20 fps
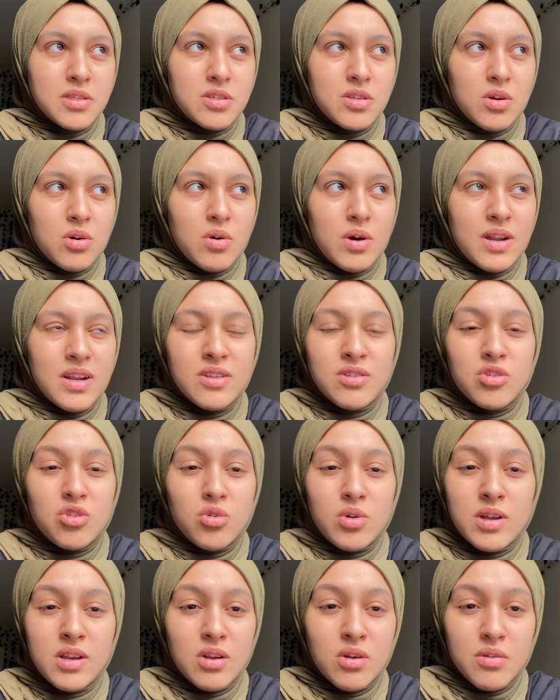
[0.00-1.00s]
So I didn't do
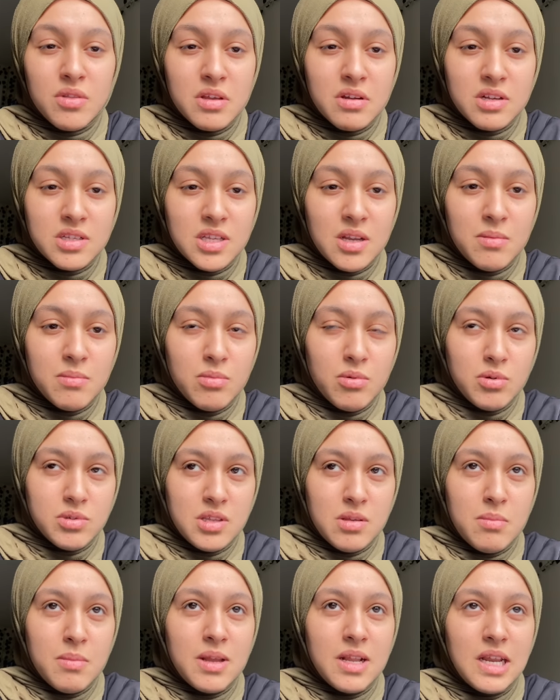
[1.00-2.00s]
any other exam boards.
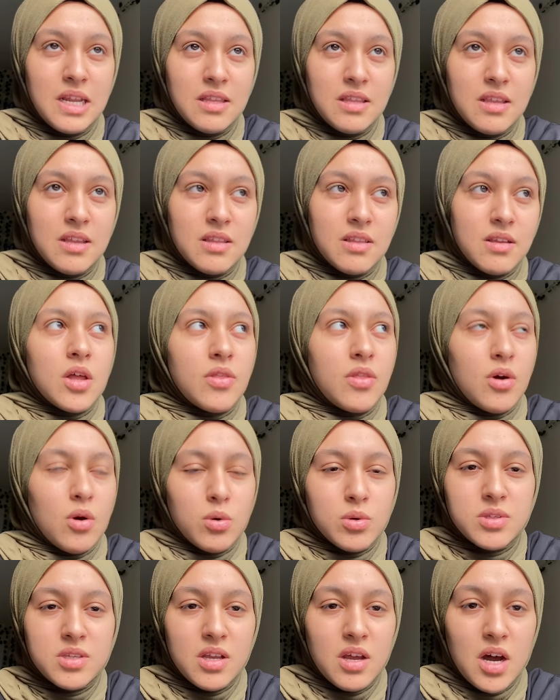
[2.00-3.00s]
I mainly did the
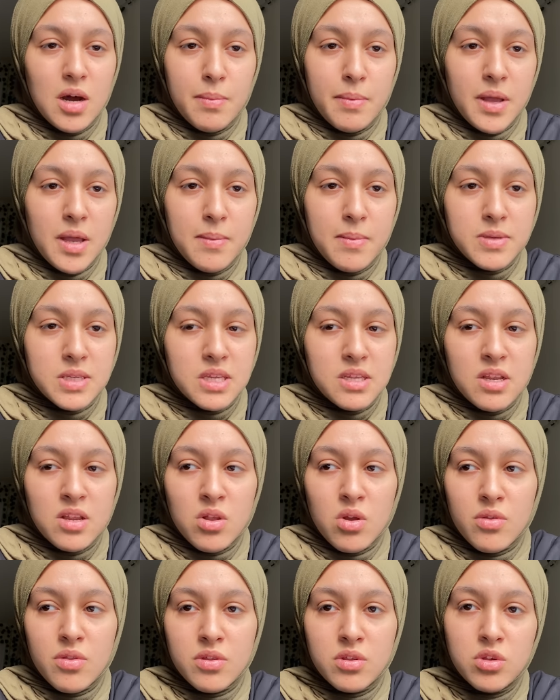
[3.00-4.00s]
OCR papers. I did
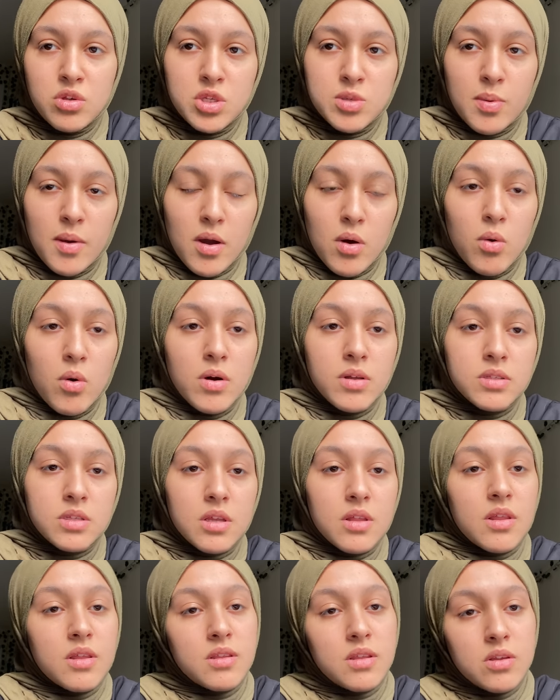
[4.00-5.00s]
all the new spec ones
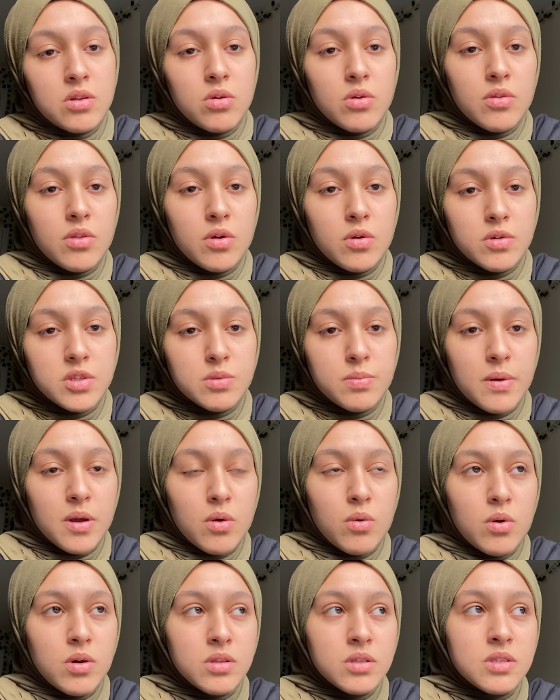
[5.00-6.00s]
and then did all the old
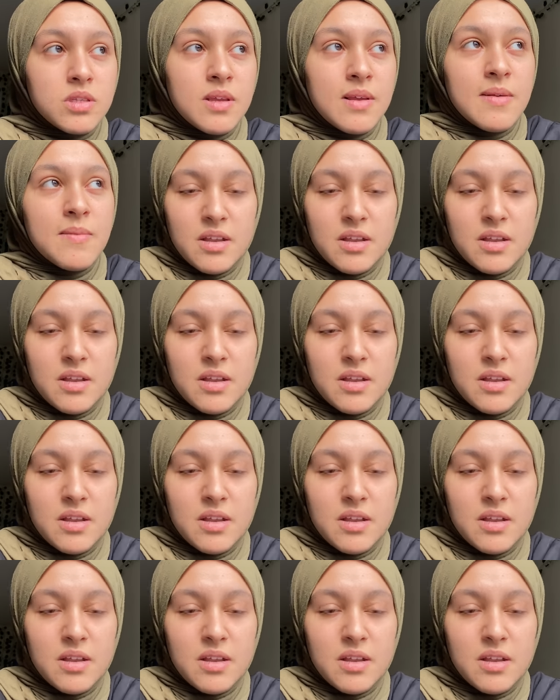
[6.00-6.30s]
spec ones.